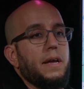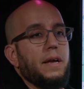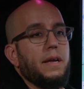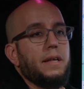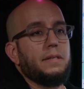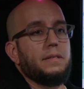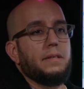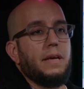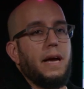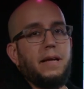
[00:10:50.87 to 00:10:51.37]

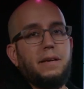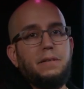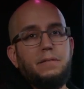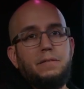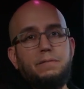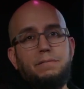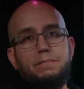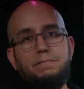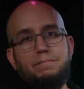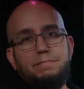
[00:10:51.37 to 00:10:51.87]
it's kind
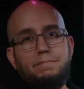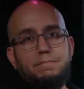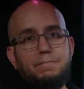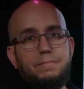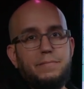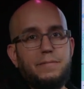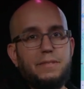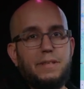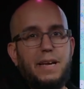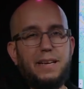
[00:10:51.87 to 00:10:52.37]

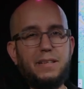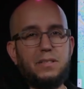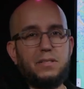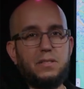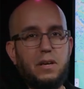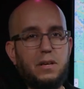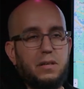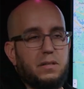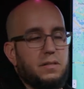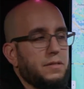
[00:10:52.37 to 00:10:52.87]
of
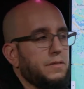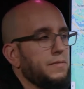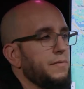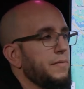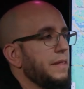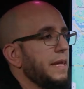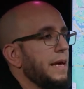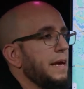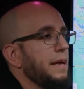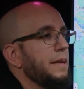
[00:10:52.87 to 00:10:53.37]
sucks
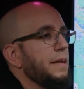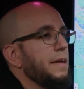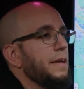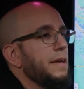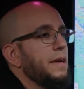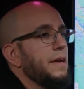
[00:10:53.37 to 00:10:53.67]
that